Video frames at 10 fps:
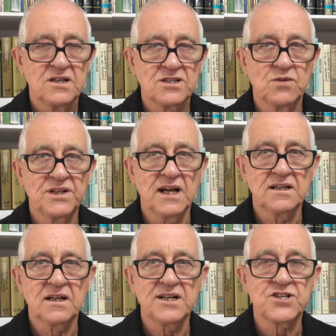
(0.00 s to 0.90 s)
So when the
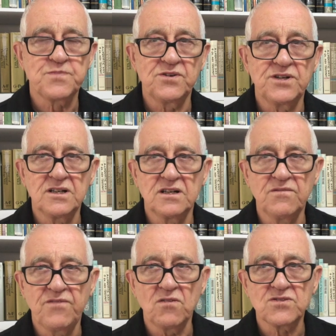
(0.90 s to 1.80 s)
unclean spirit had
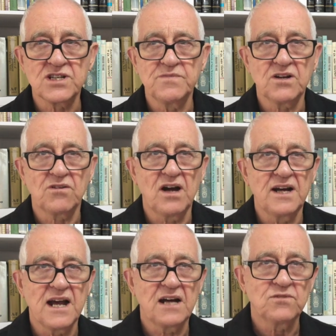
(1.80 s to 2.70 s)
convulsed him and
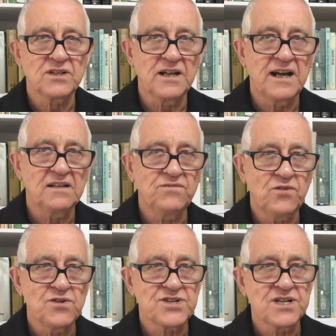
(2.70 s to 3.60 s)
cried out with a loud
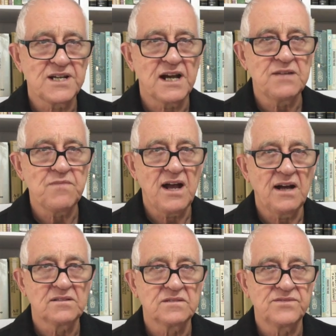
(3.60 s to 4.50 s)
voice, he came
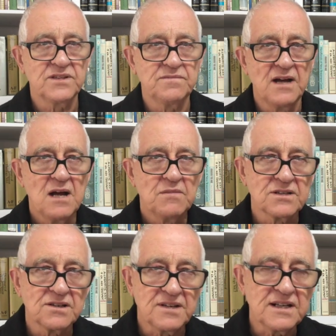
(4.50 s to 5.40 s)
out of them.
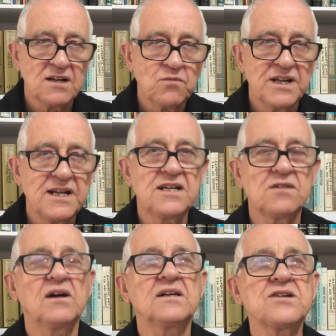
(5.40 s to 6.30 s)
But the thing that we need
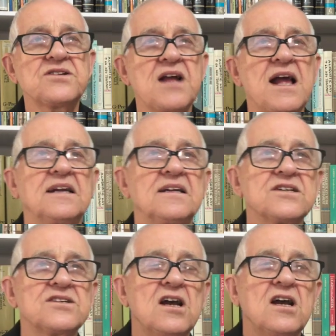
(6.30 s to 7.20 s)
to understand
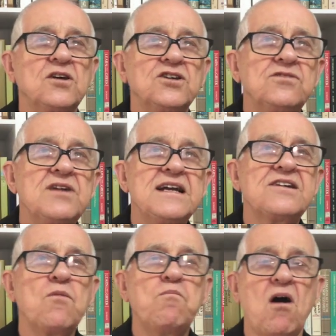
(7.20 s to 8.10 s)
is you
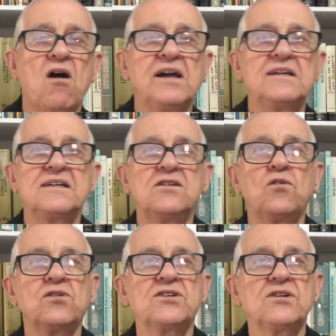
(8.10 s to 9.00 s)
need to bind in
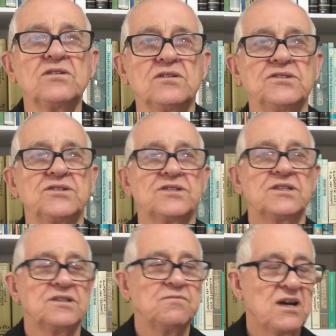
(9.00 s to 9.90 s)
order to loose.
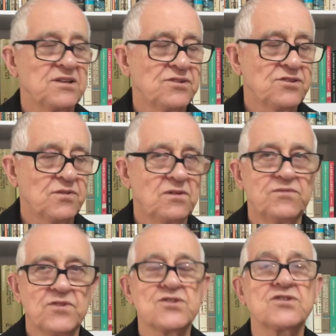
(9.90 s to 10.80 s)
And in Matthew
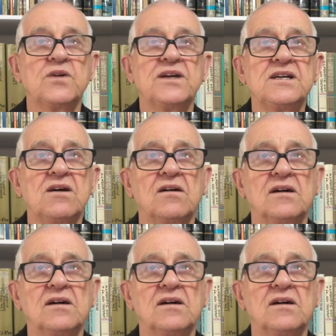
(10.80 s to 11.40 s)
12, verse 29,